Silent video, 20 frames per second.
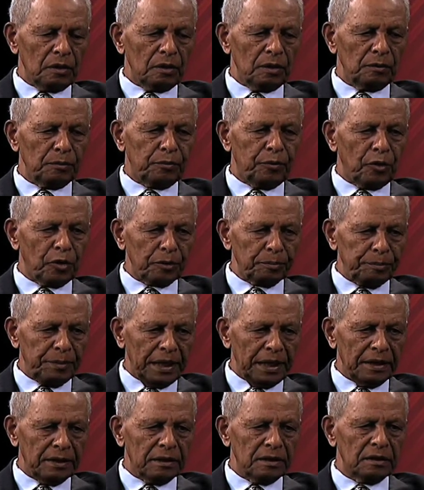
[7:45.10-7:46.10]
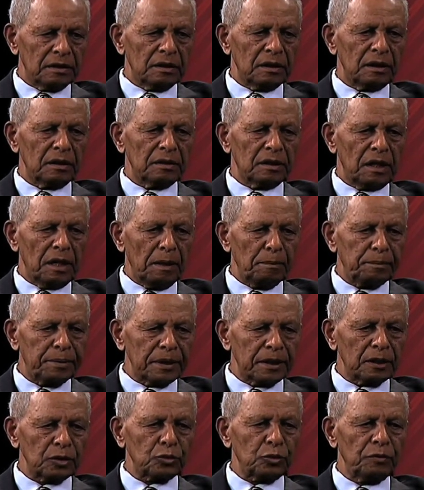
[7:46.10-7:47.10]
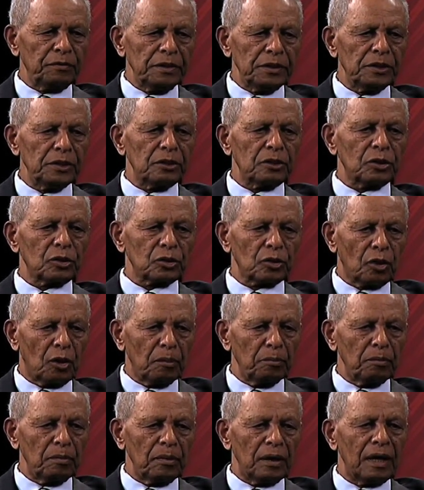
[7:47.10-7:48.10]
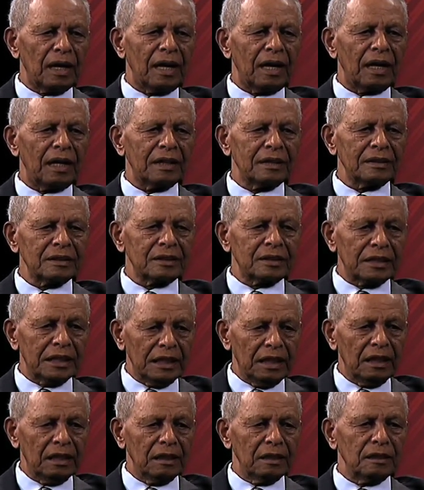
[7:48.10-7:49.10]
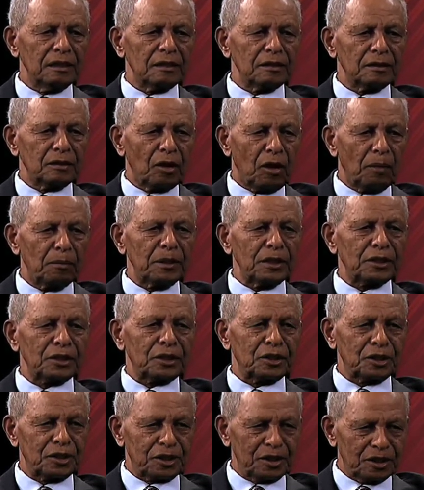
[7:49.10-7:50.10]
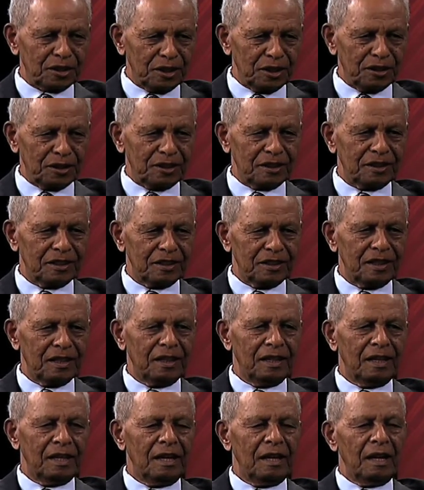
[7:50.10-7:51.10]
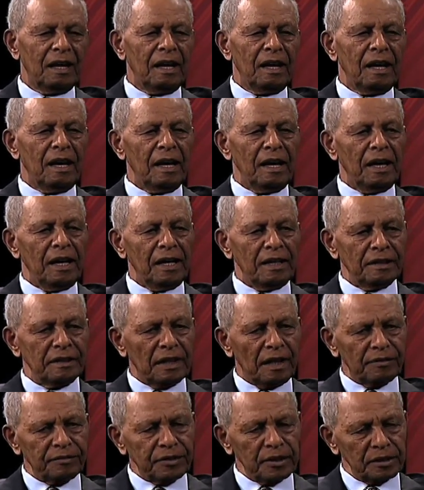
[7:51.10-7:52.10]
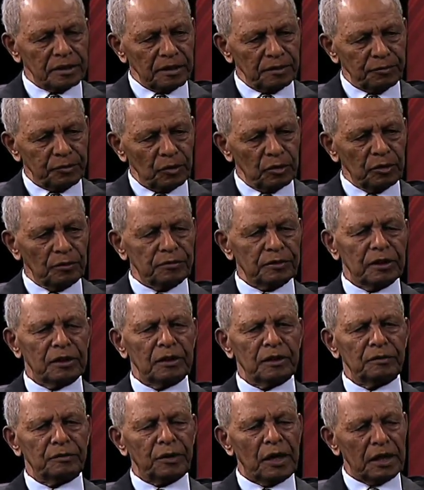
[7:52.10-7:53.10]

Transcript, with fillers: forbade the emperor to visit Rome until the obelisk is returned. And after the fall of the